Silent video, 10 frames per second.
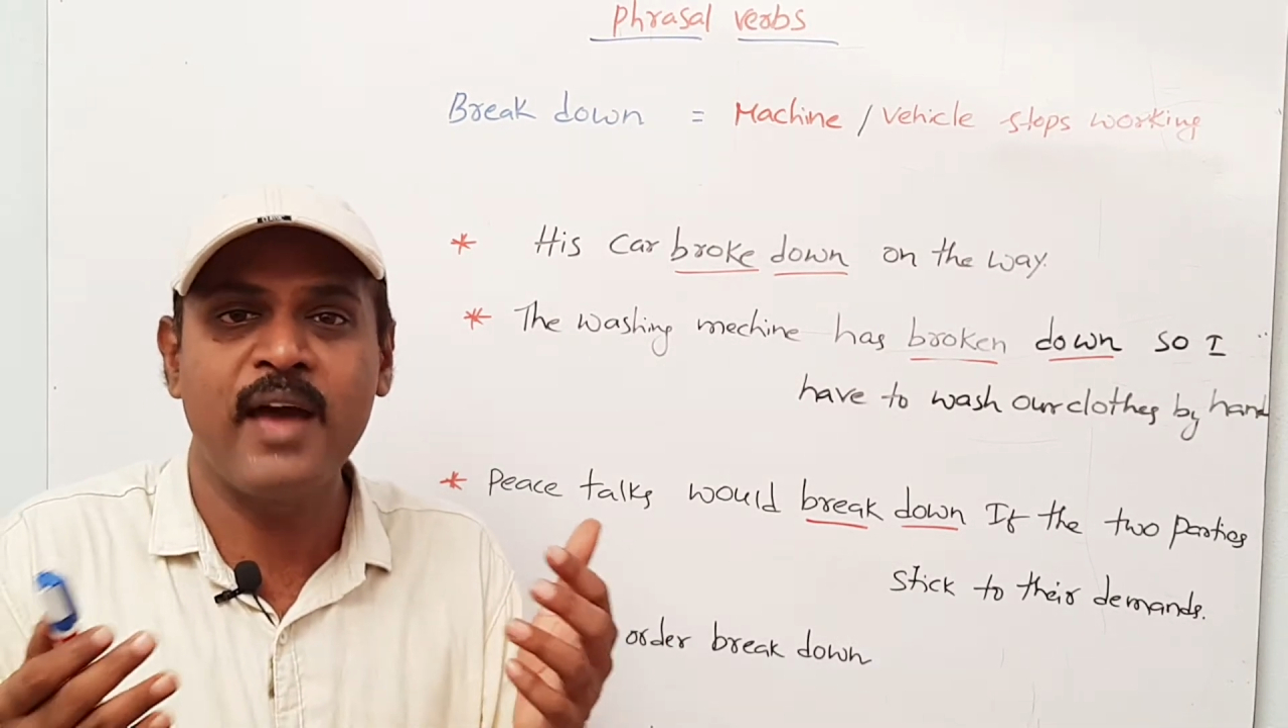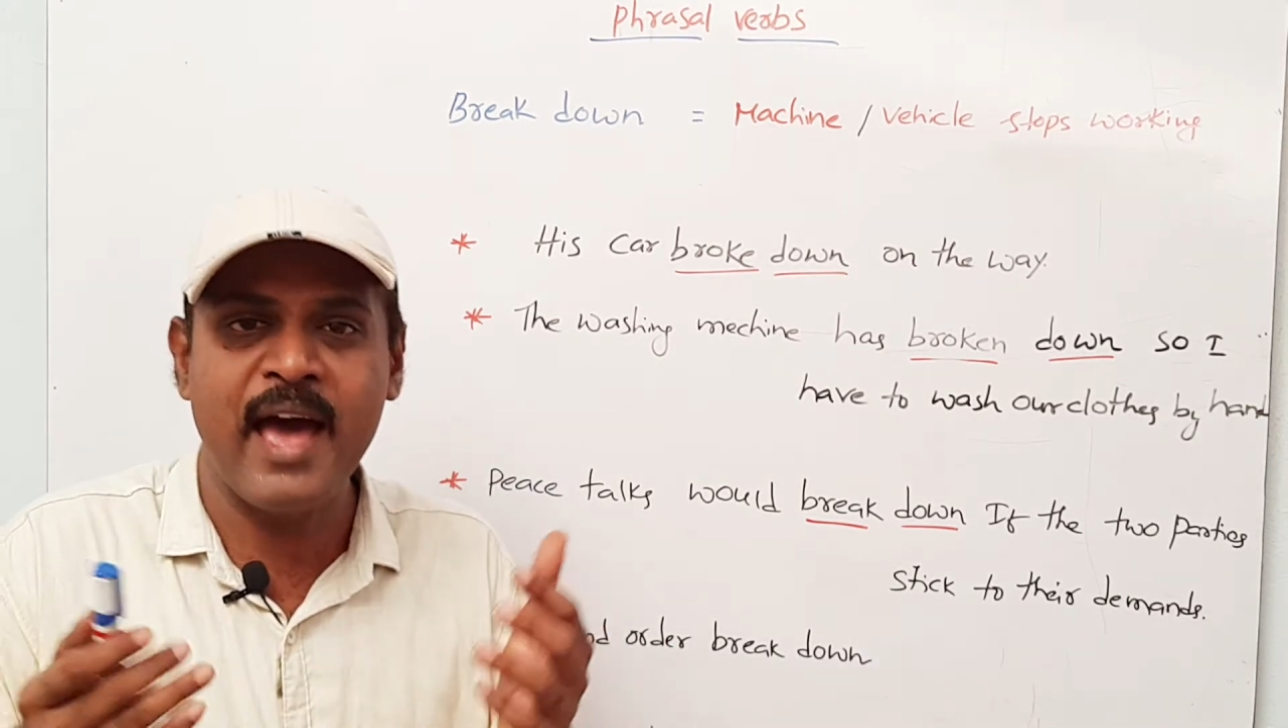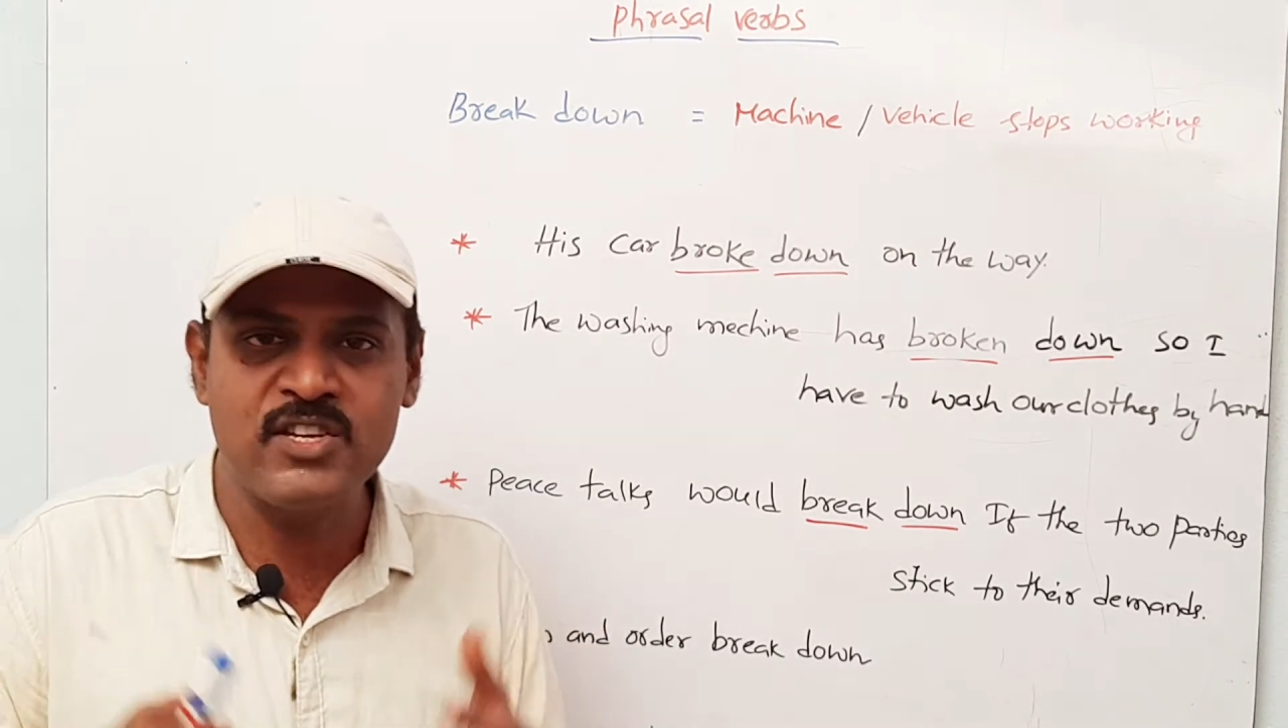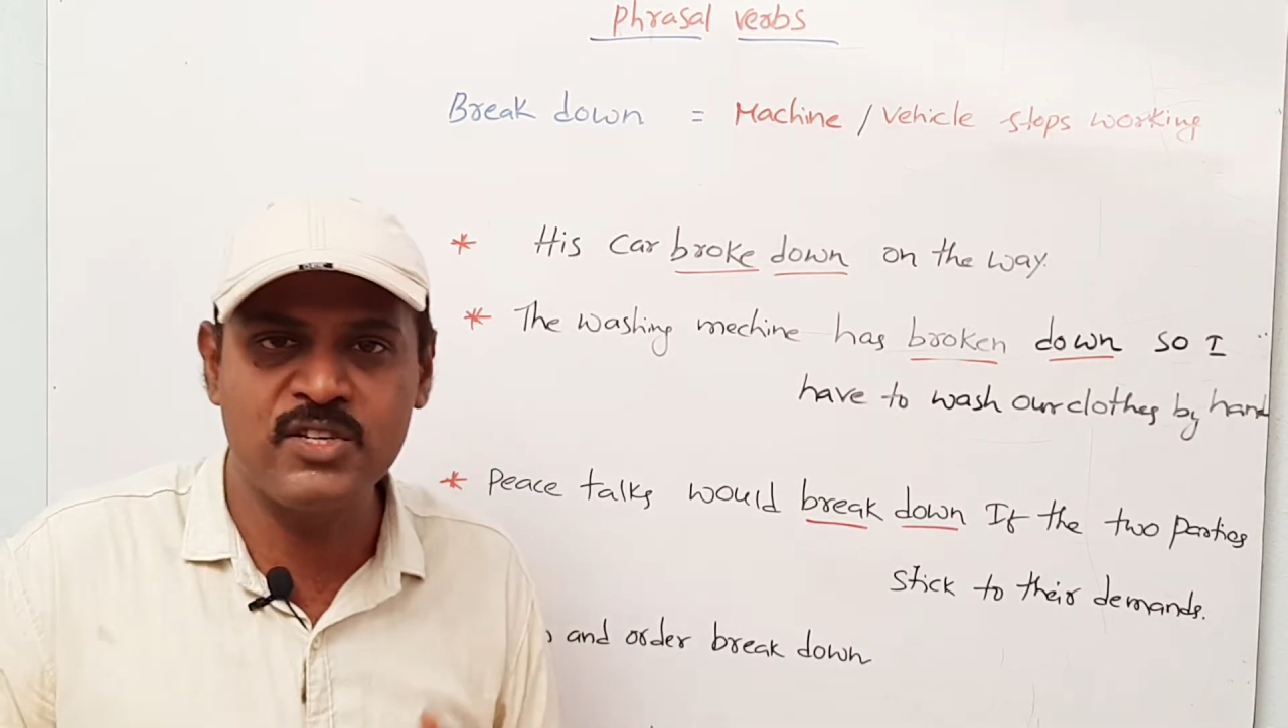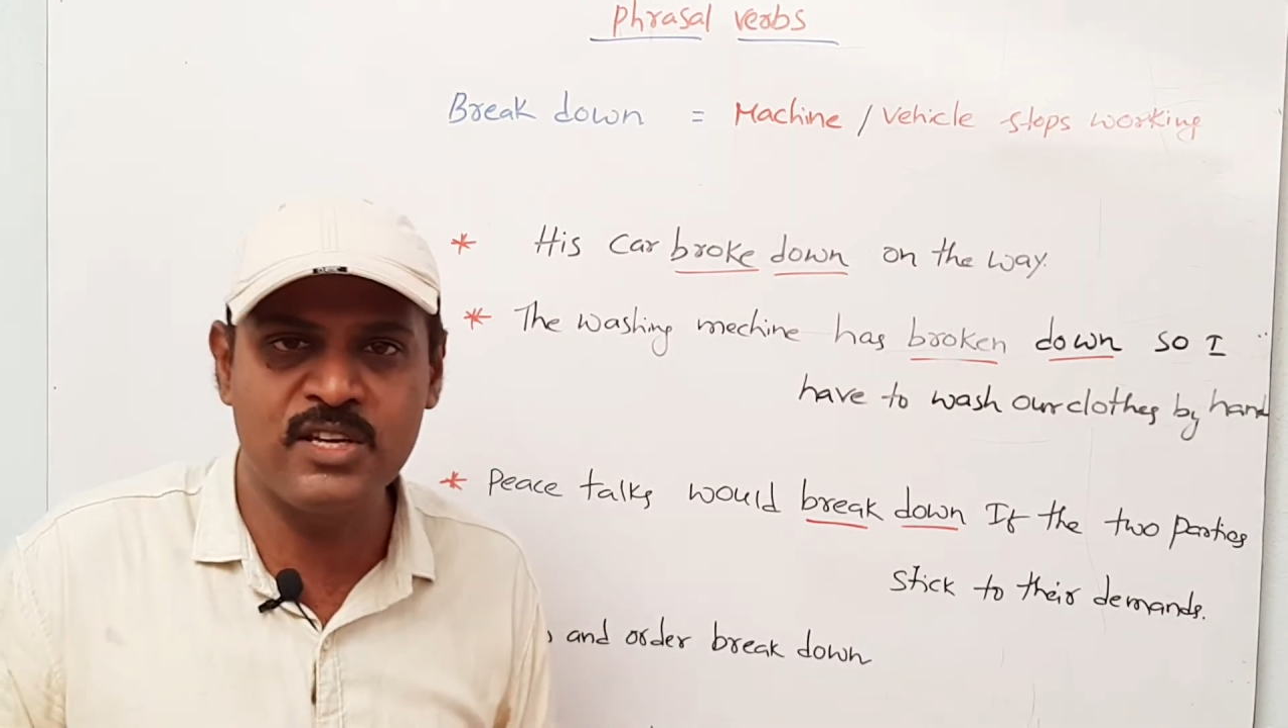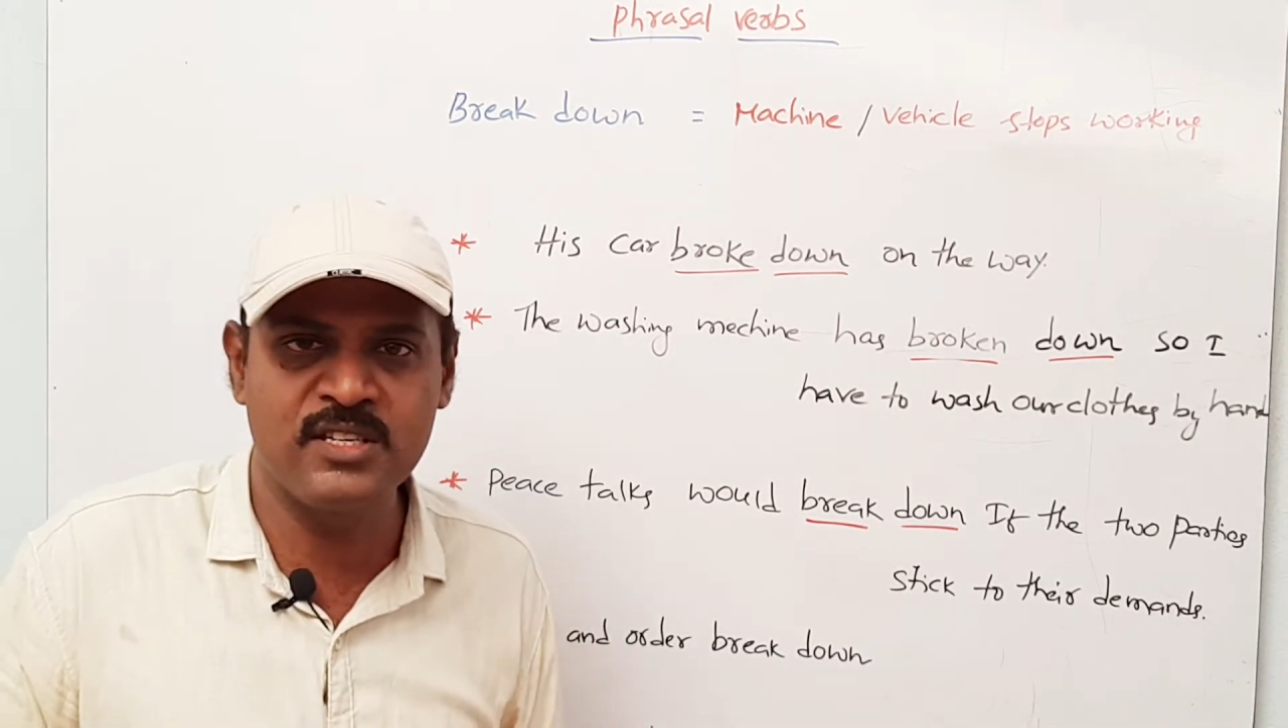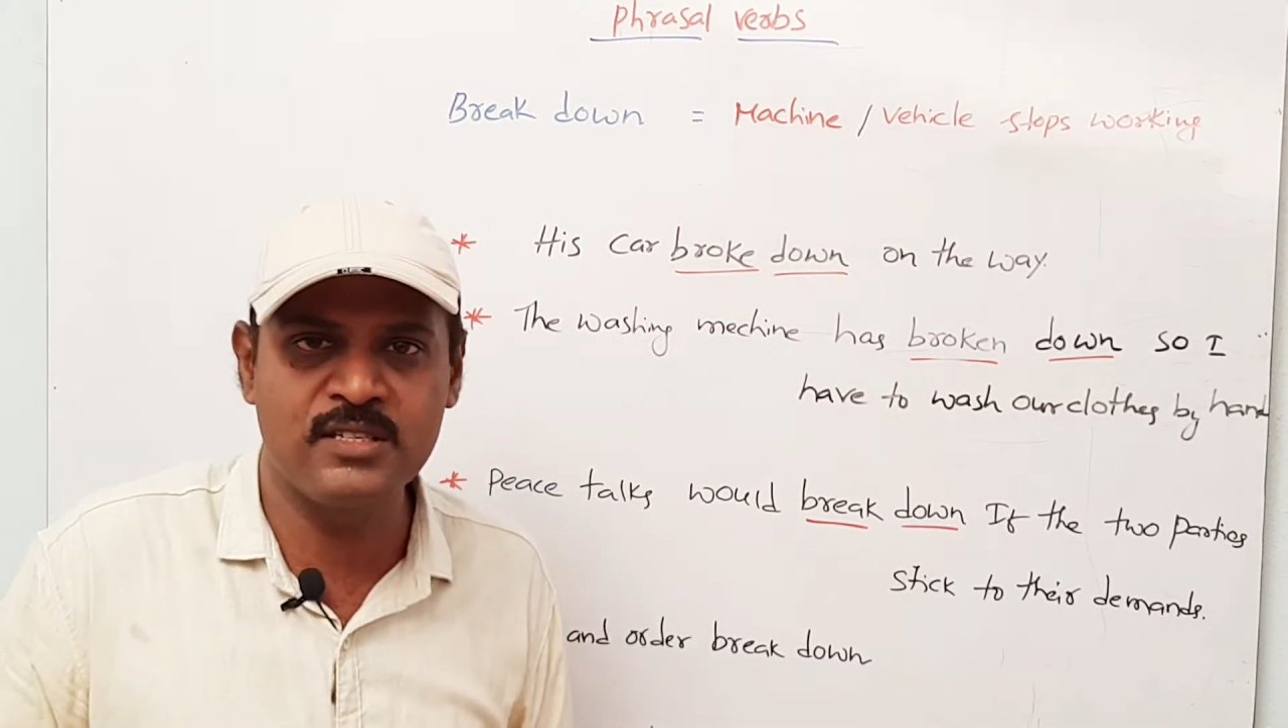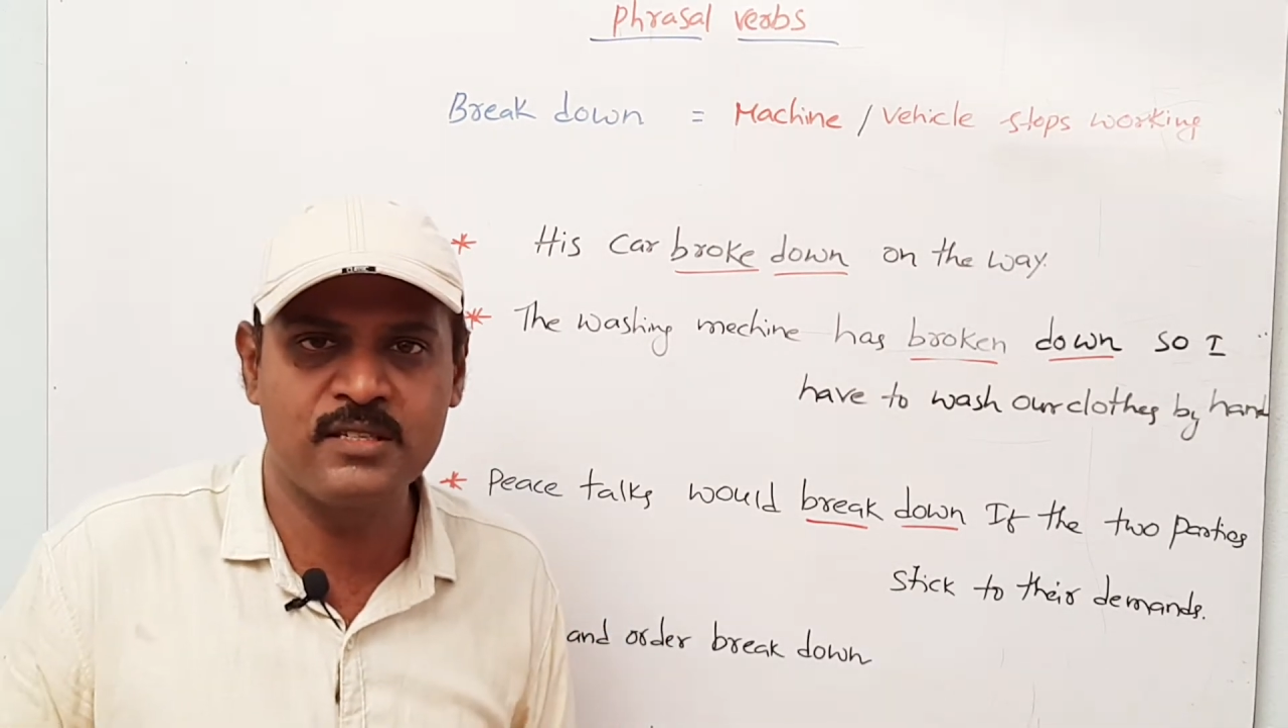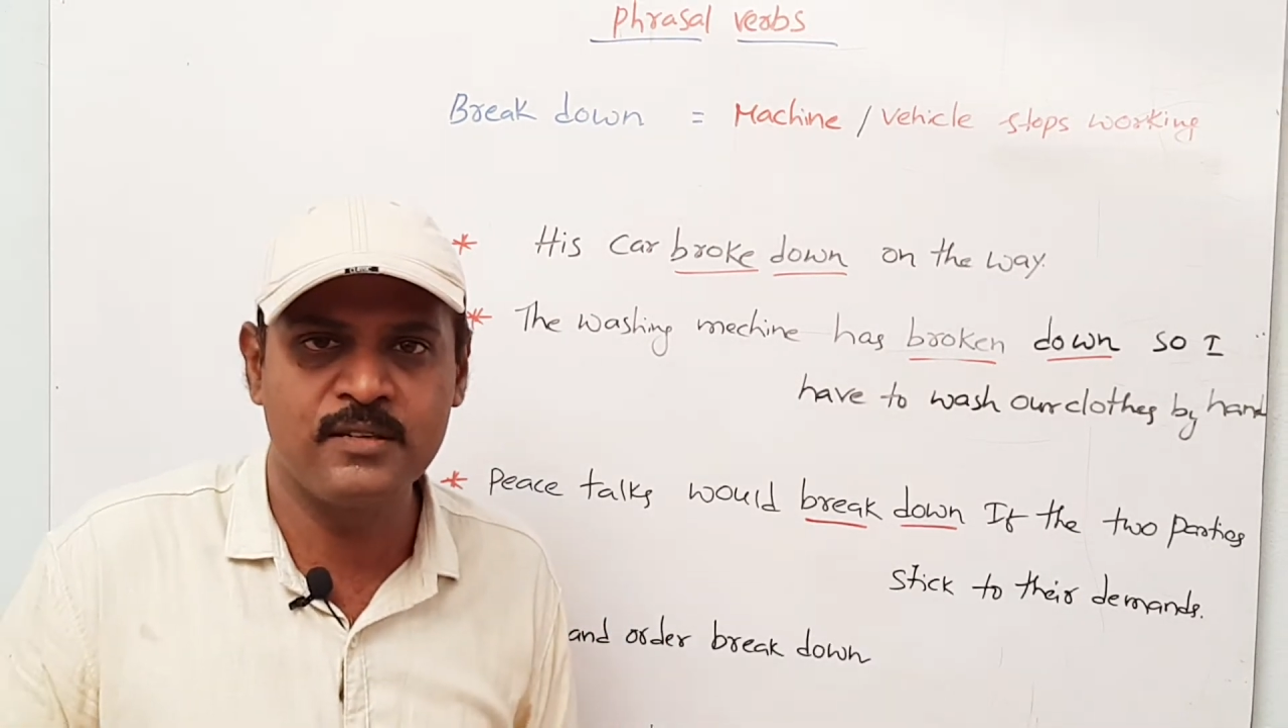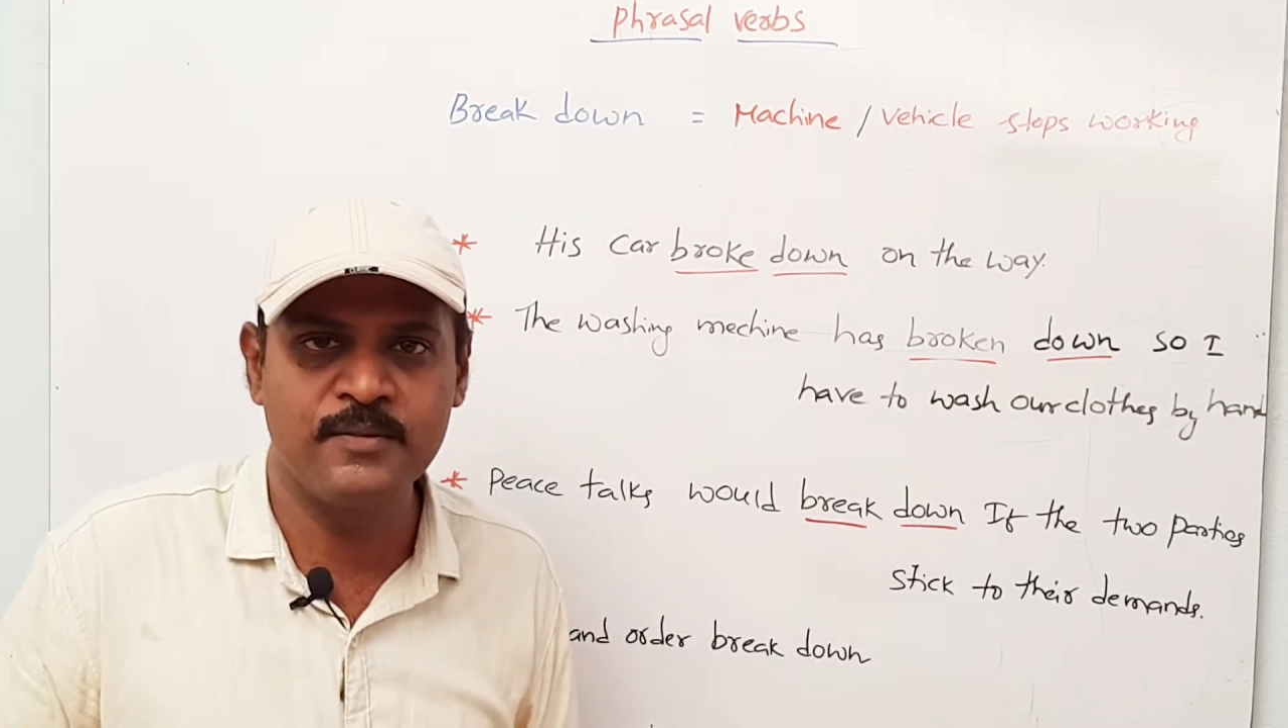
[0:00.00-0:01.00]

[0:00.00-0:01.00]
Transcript: agitations.